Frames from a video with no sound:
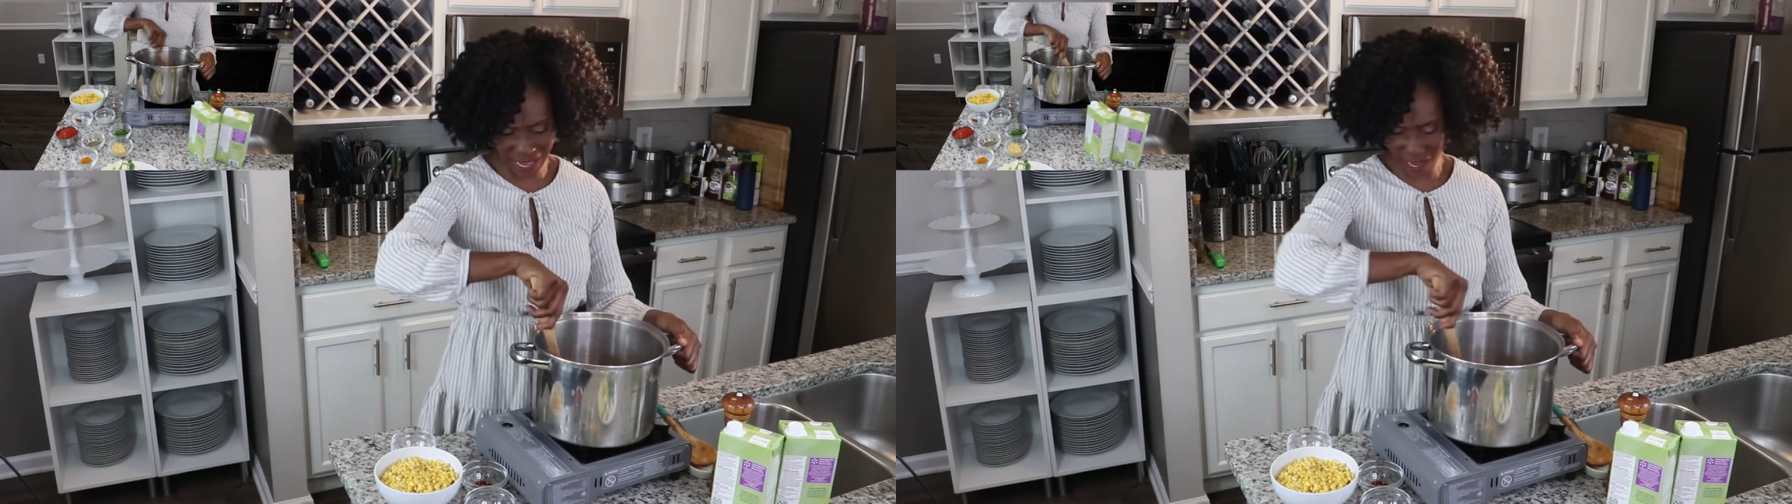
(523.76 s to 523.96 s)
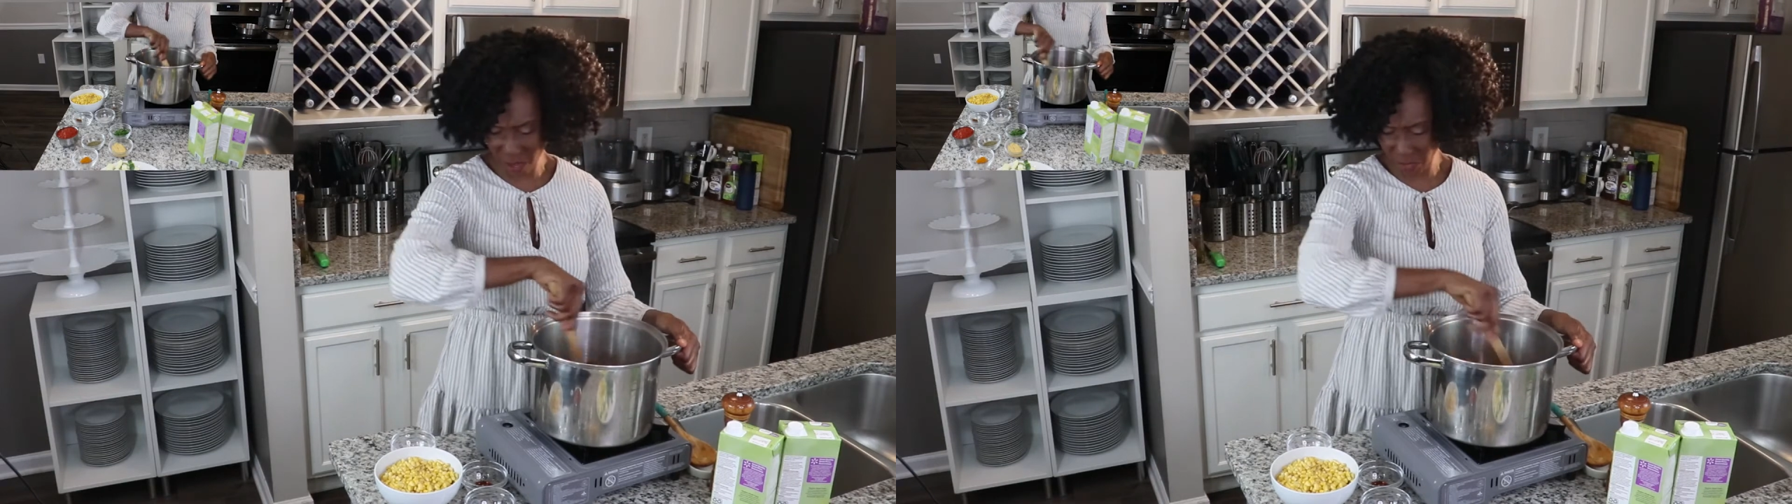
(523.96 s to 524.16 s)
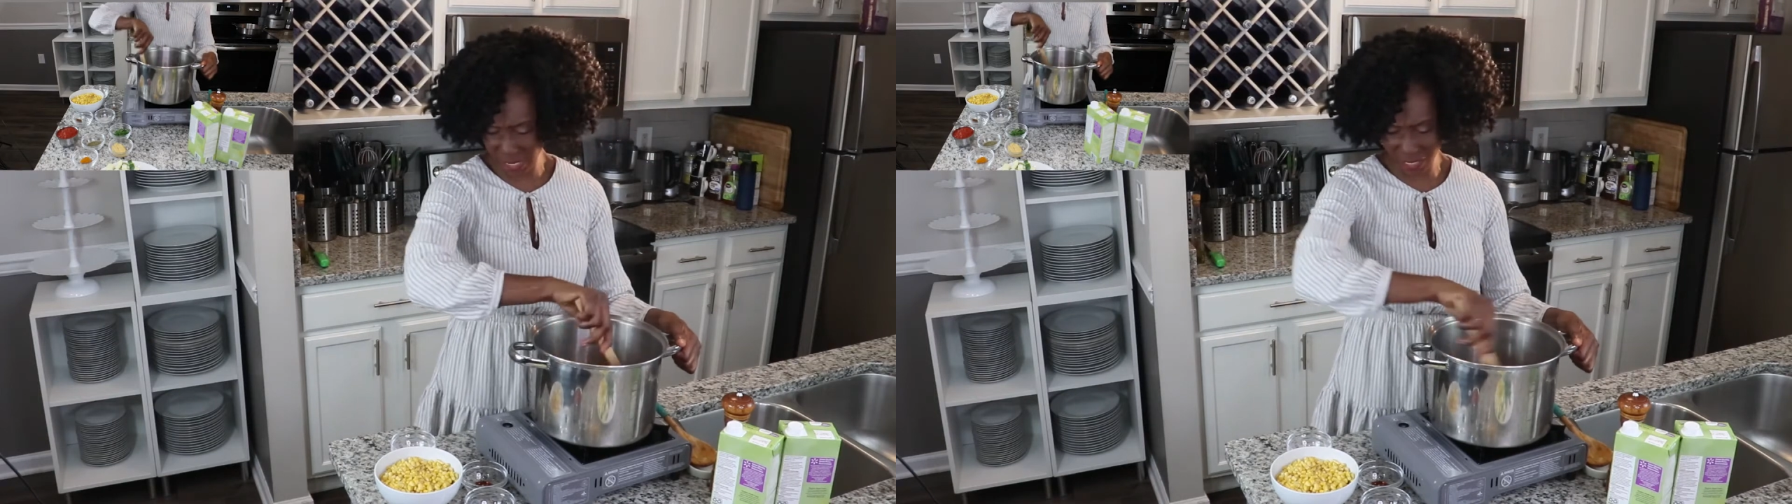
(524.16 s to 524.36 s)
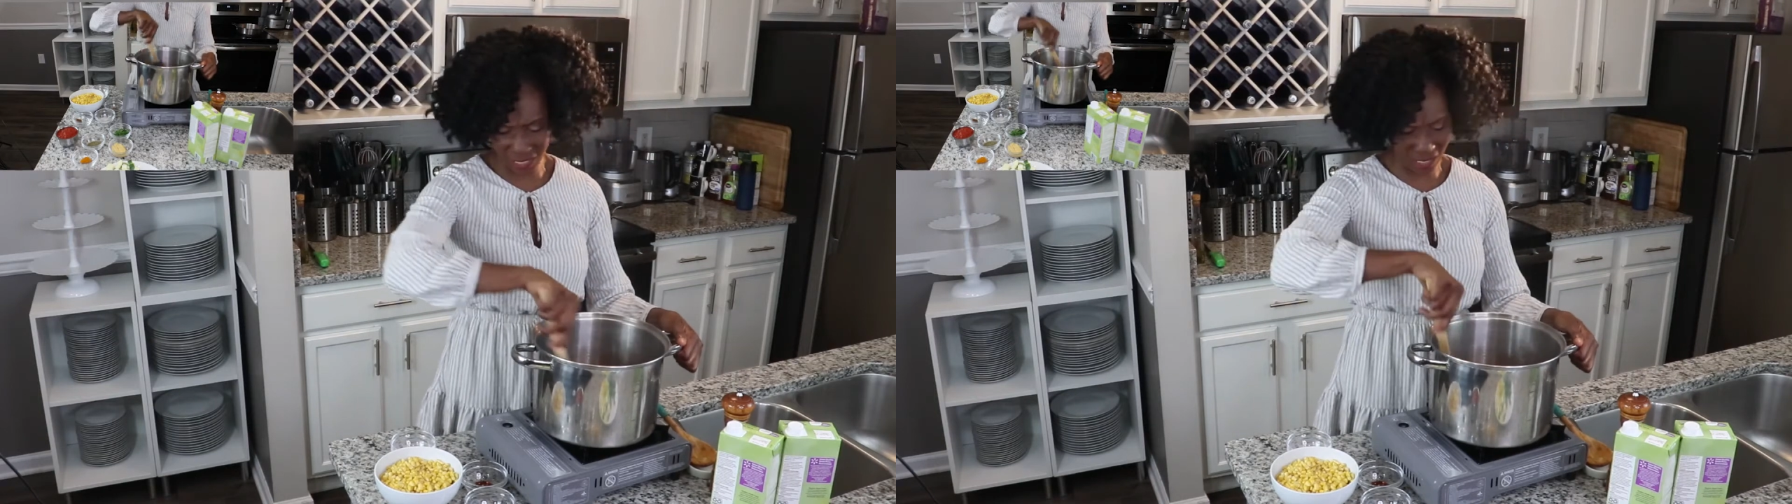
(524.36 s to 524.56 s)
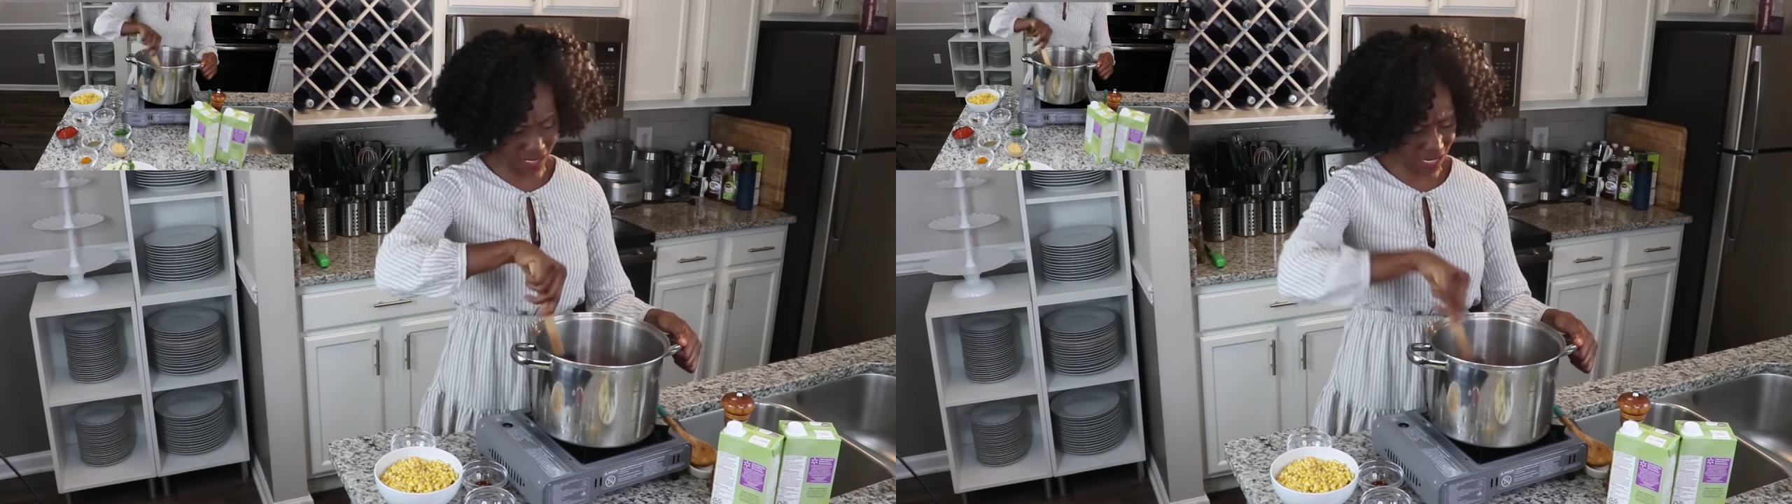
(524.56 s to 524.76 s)
now it
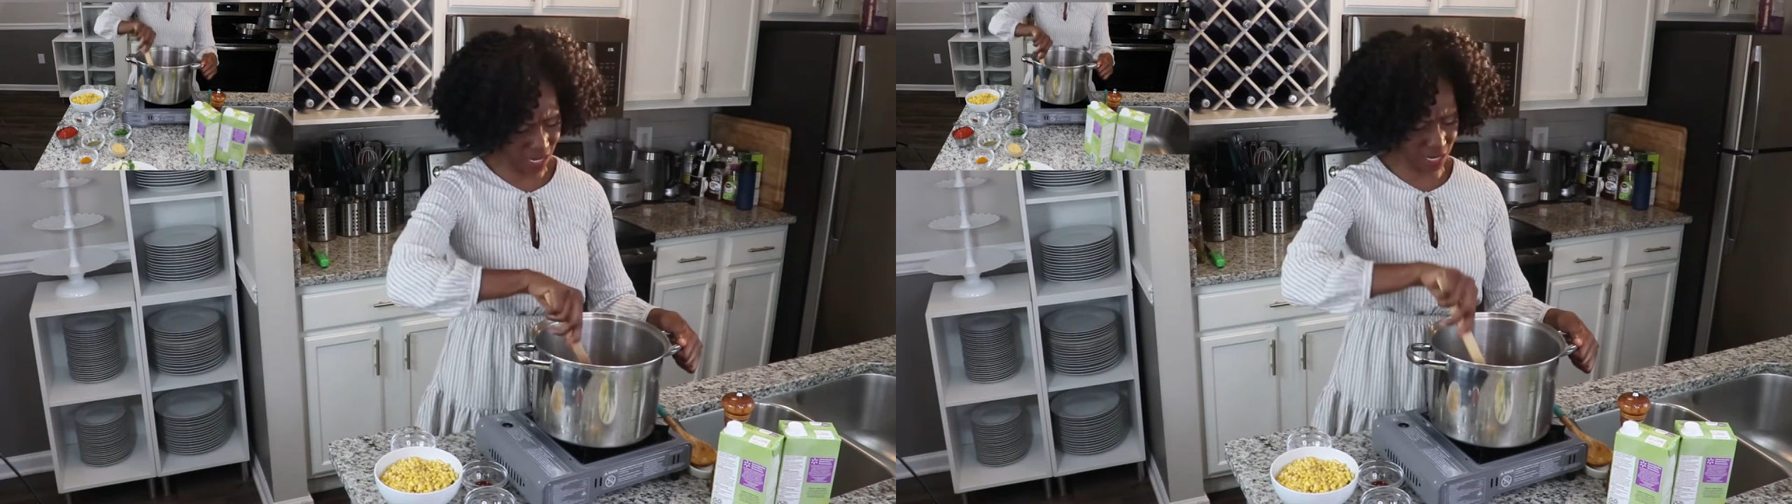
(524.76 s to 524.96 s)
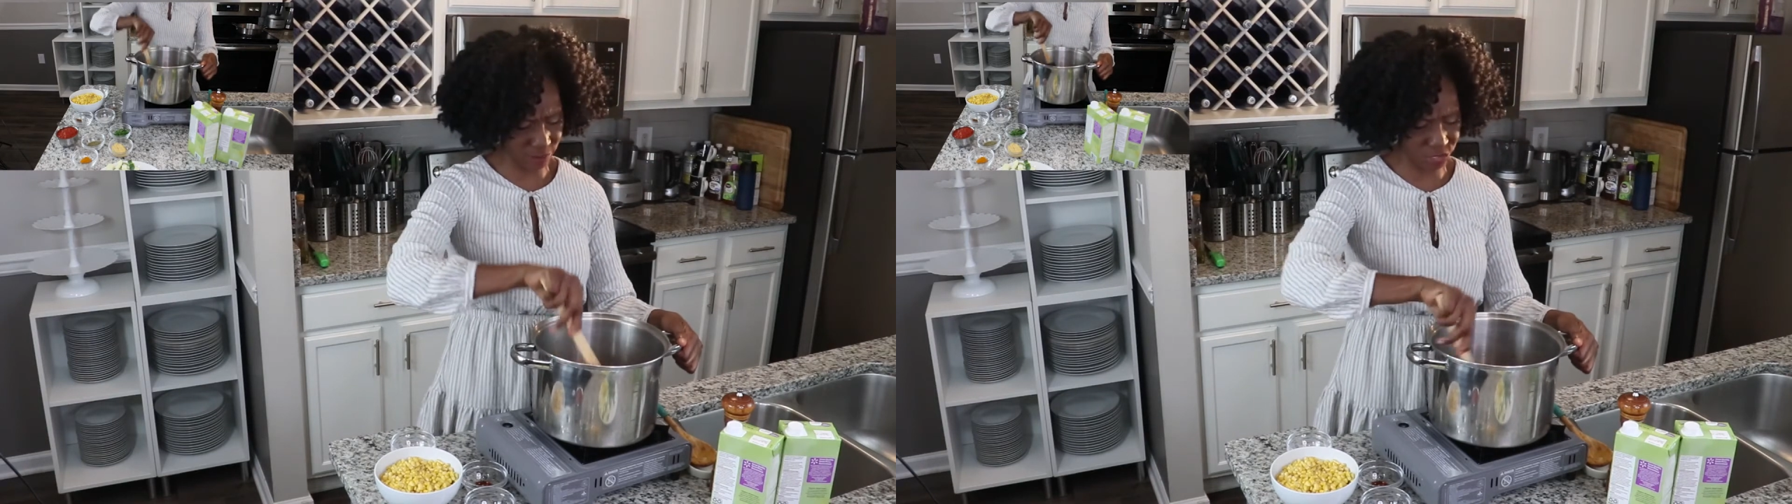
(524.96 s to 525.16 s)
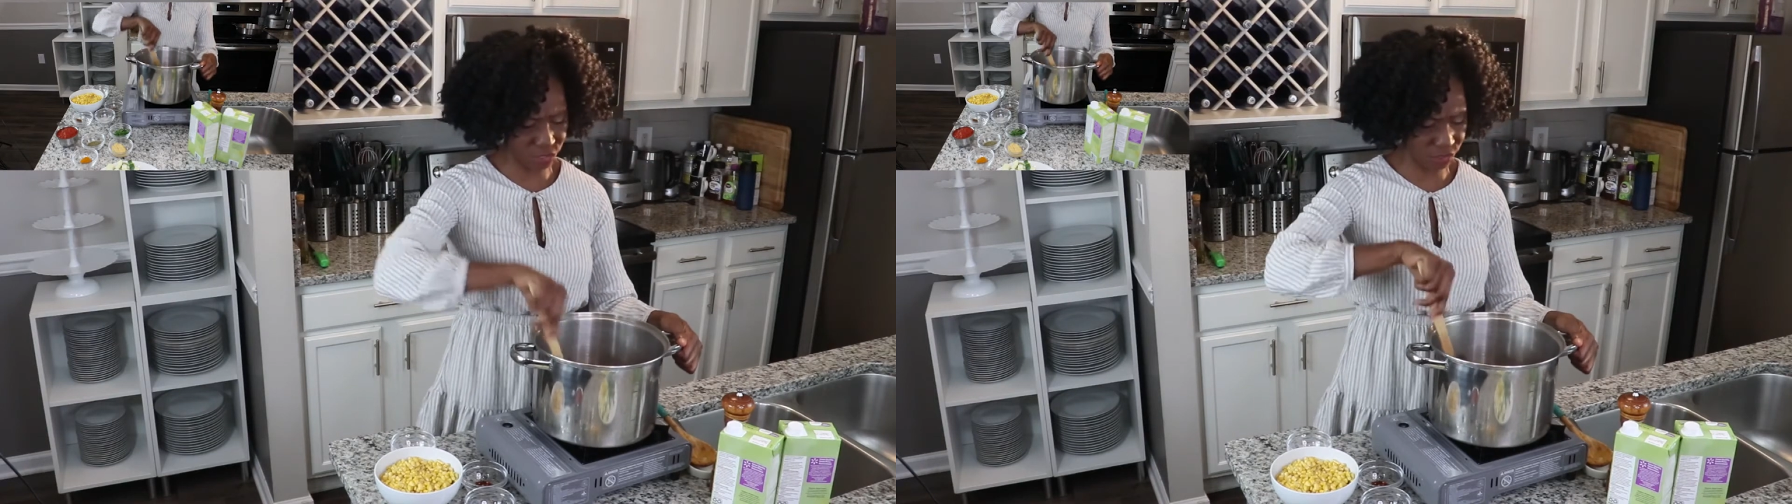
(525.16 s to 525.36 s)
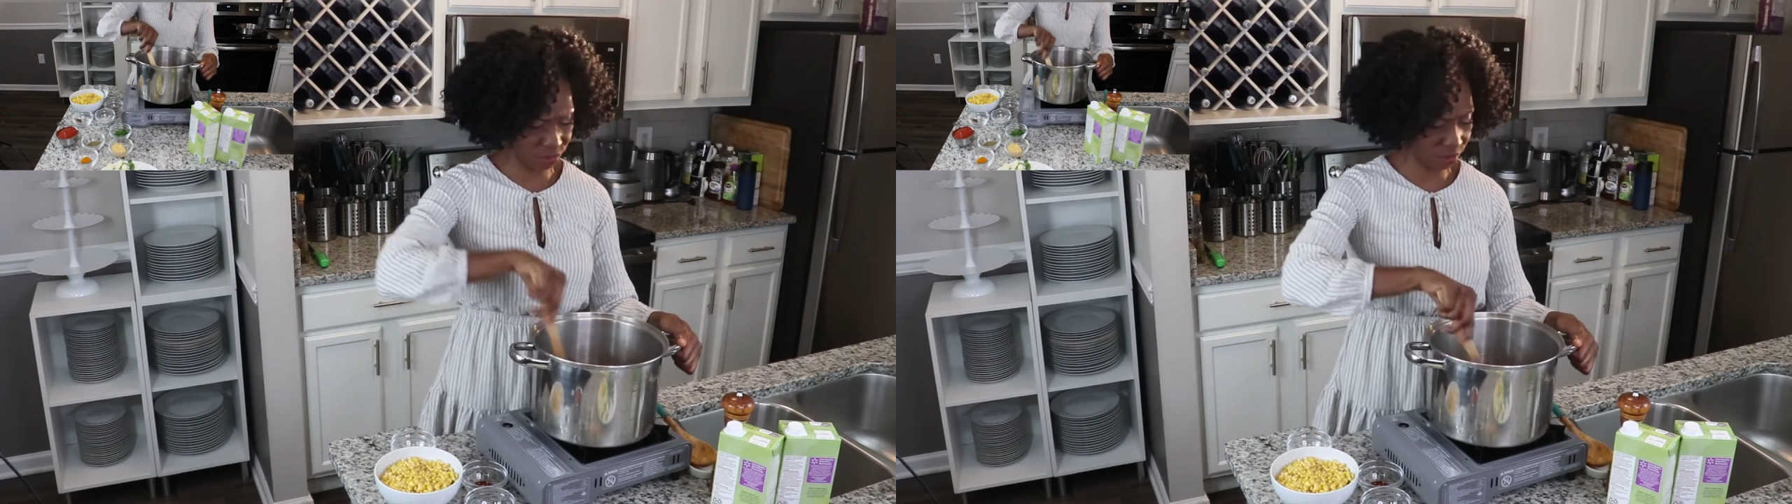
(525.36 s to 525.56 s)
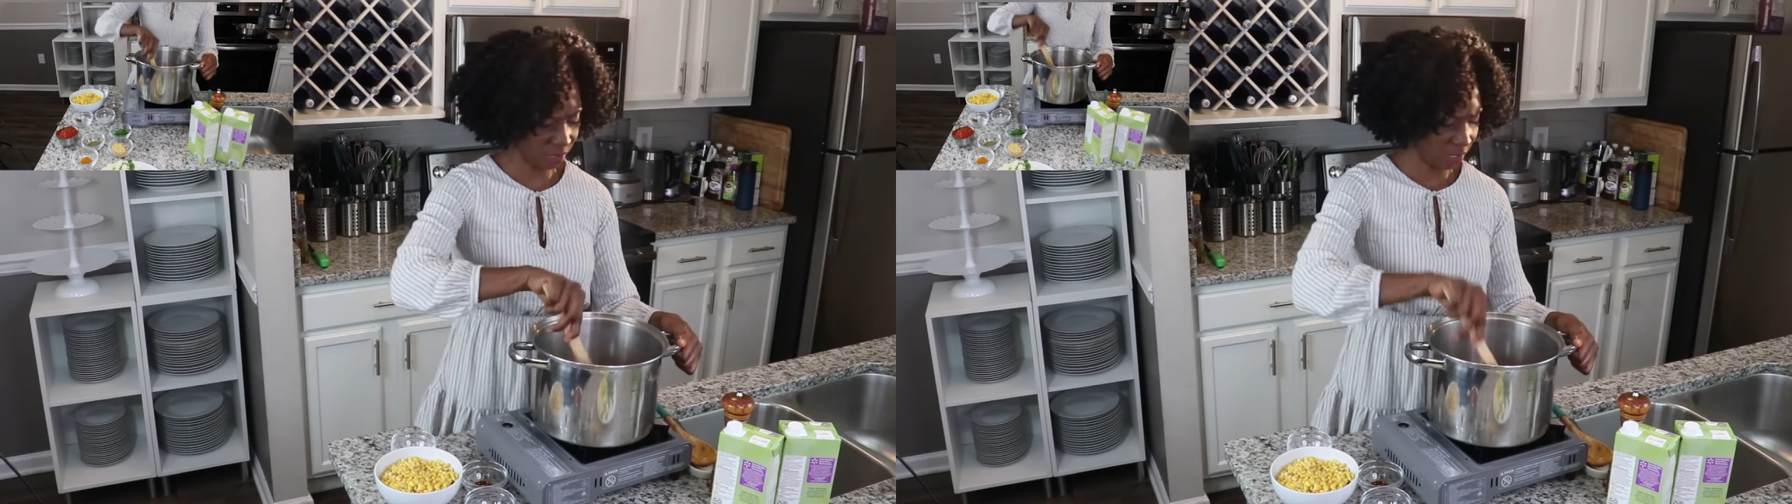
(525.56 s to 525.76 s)
is time to